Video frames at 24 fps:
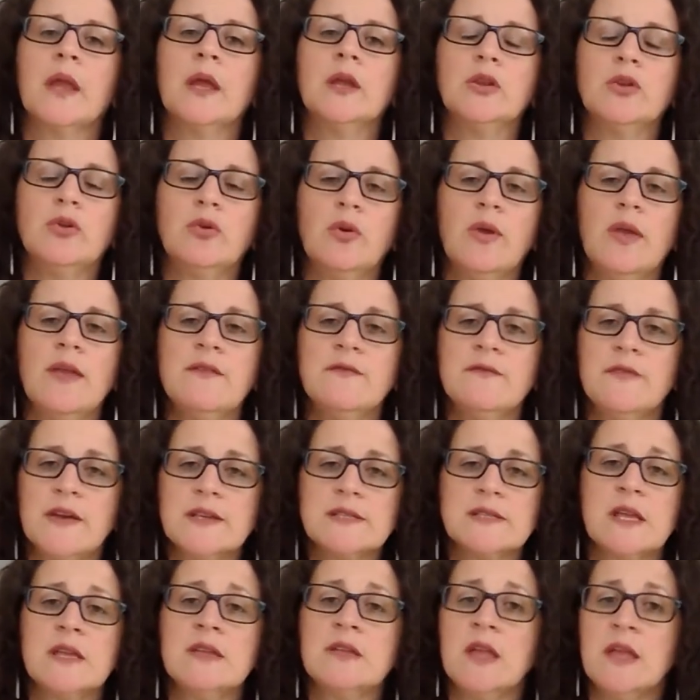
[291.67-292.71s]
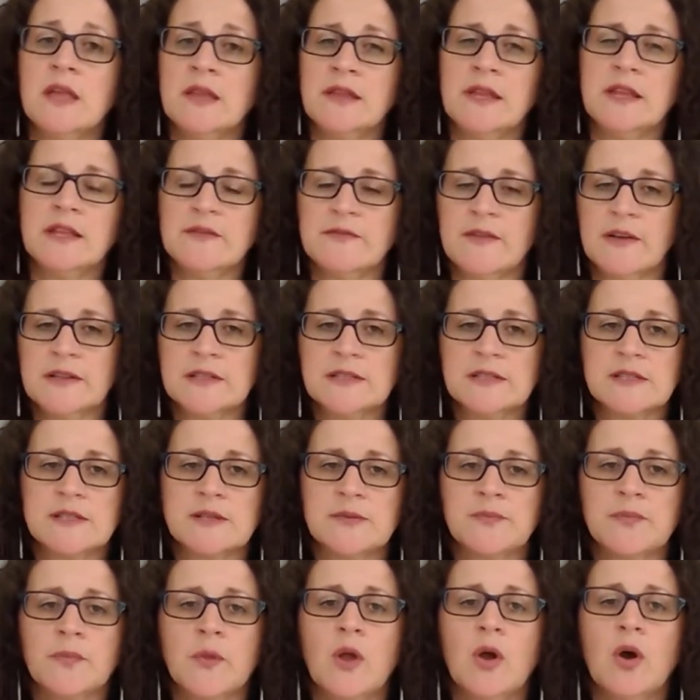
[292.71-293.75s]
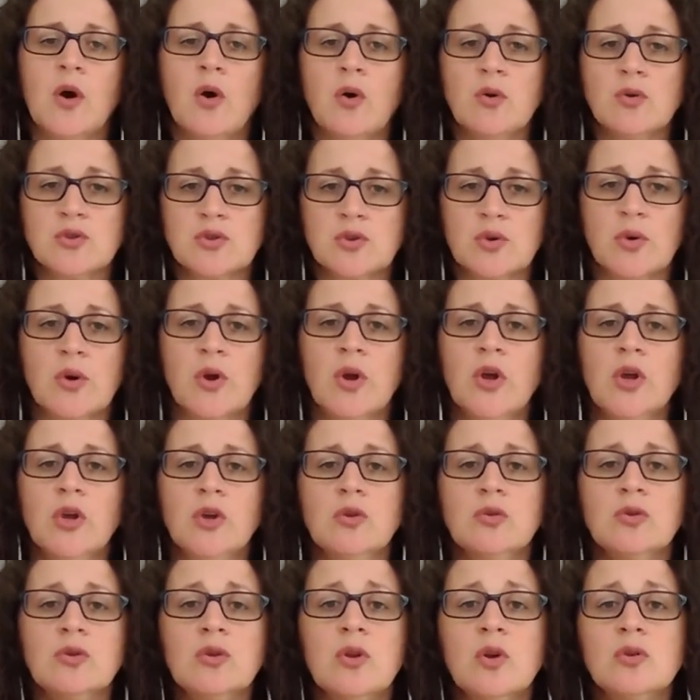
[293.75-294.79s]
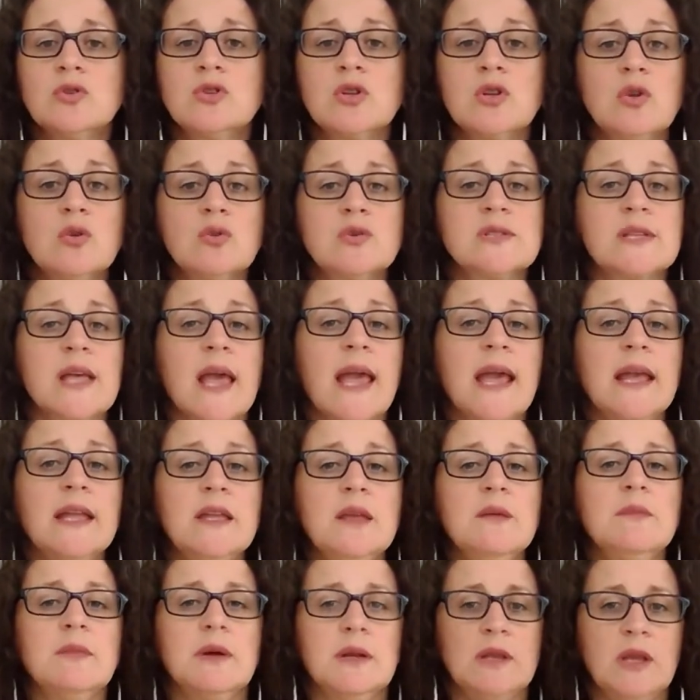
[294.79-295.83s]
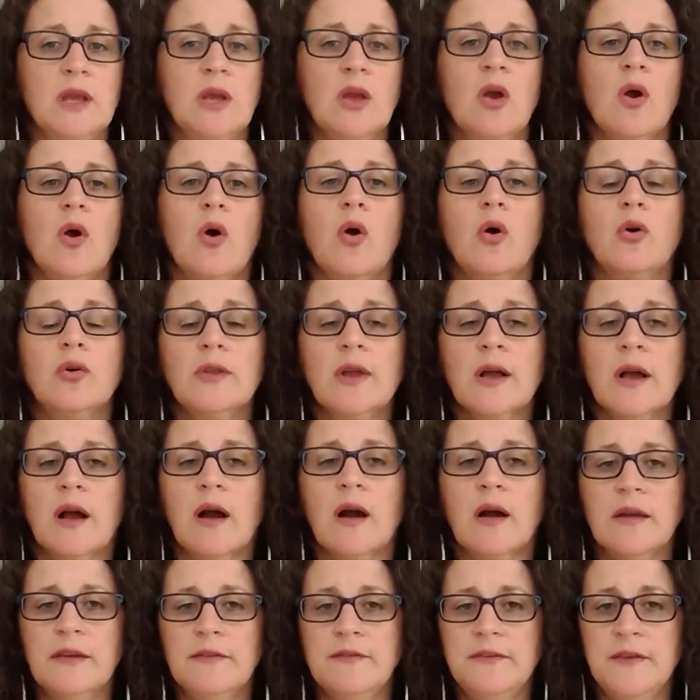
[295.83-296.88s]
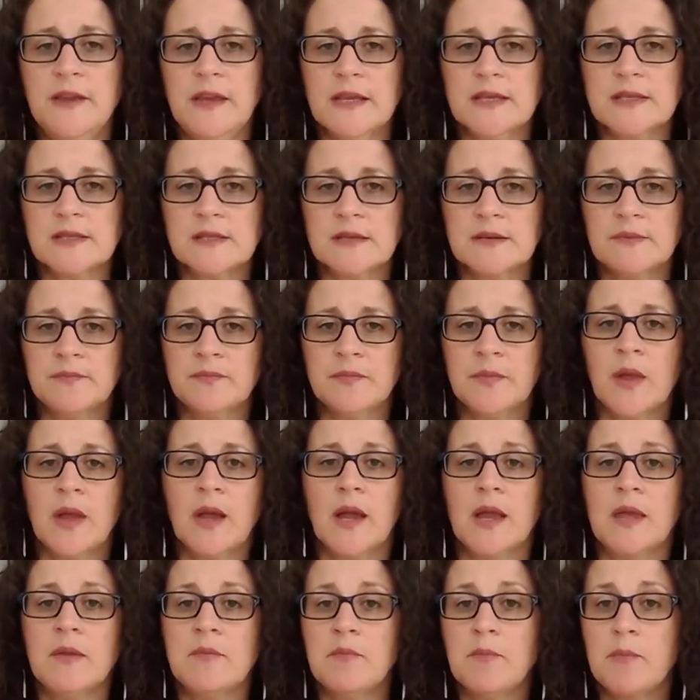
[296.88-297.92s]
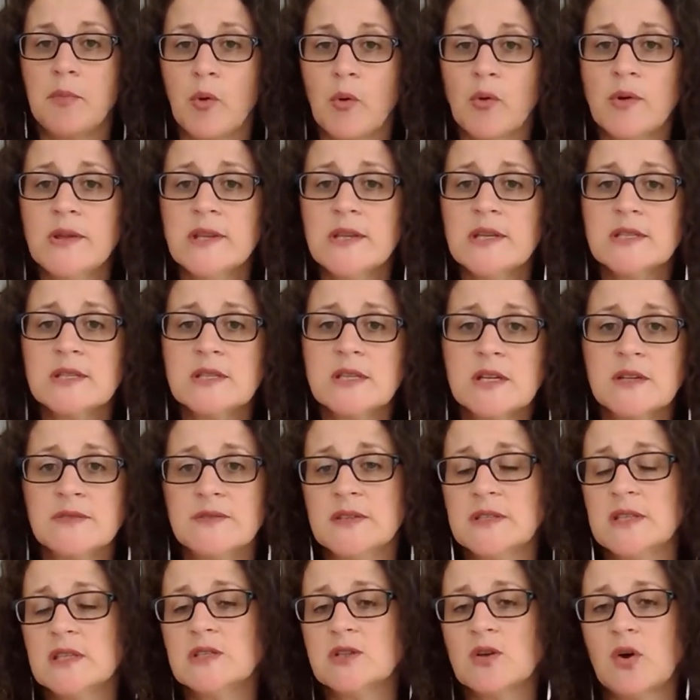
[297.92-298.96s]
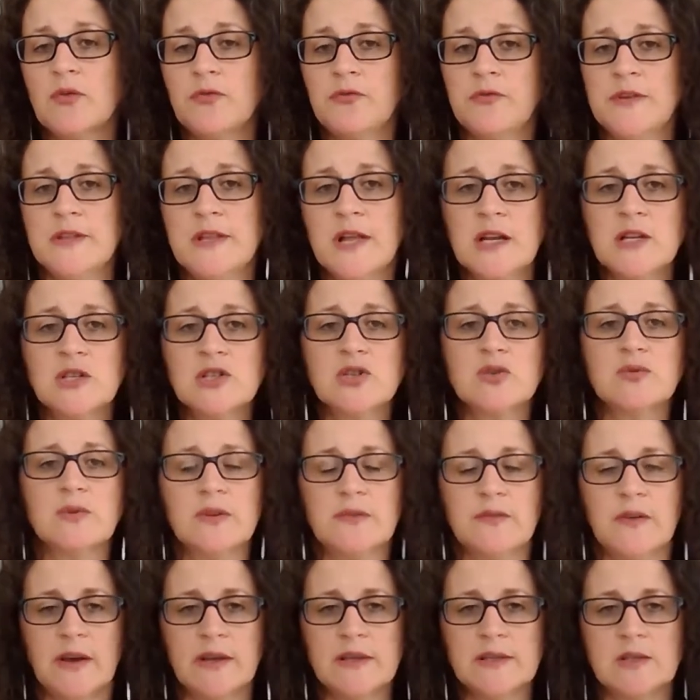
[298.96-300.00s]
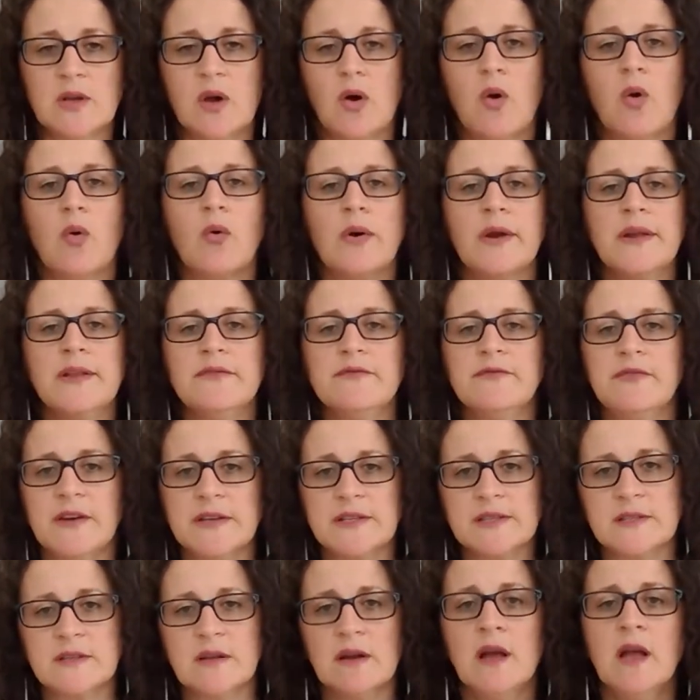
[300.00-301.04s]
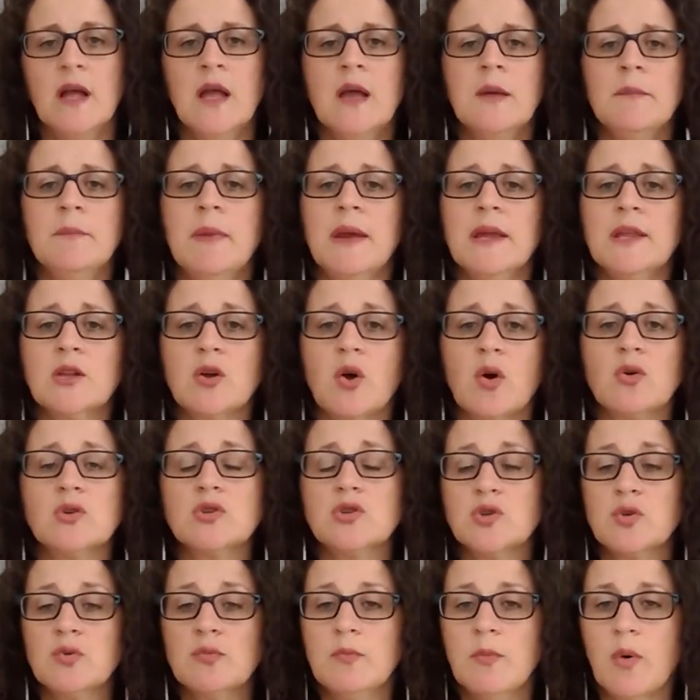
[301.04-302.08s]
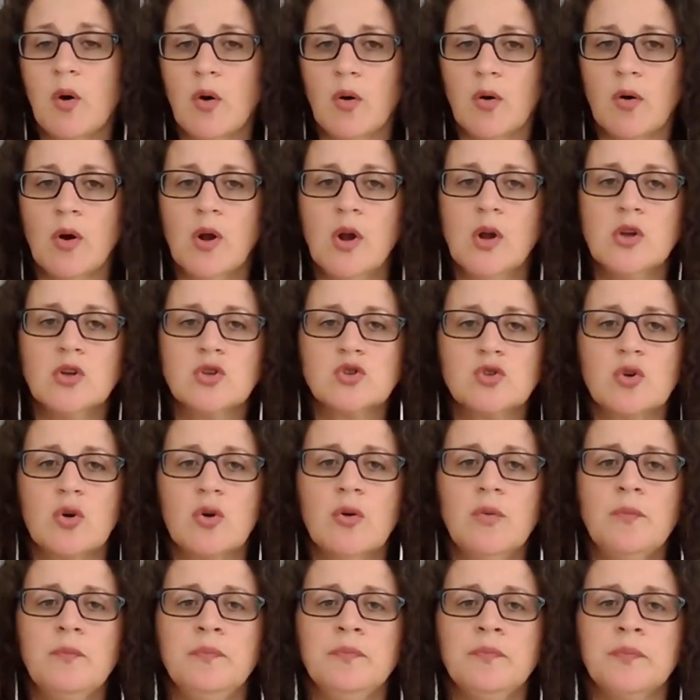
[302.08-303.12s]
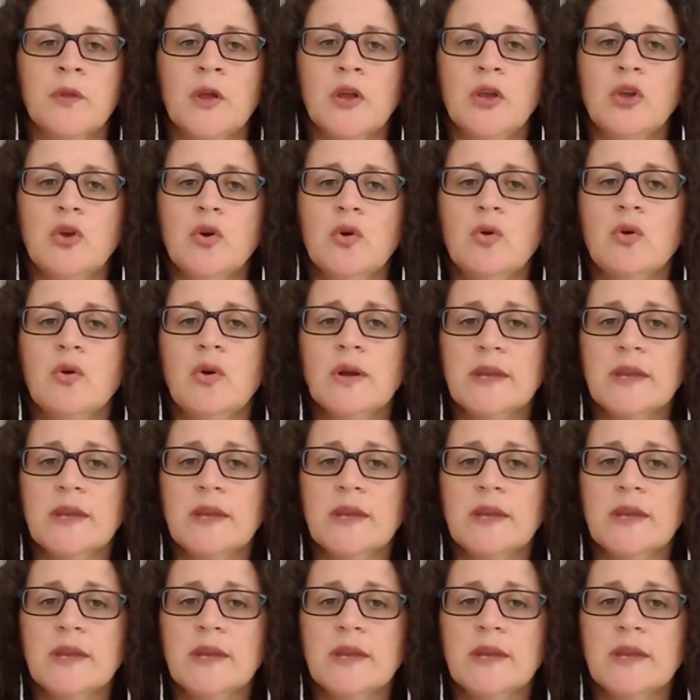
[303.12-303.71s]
to invest in index funds. Also, you do not lose any money on a high fees. Employing the services of financial advisor or investor may cost you more, so you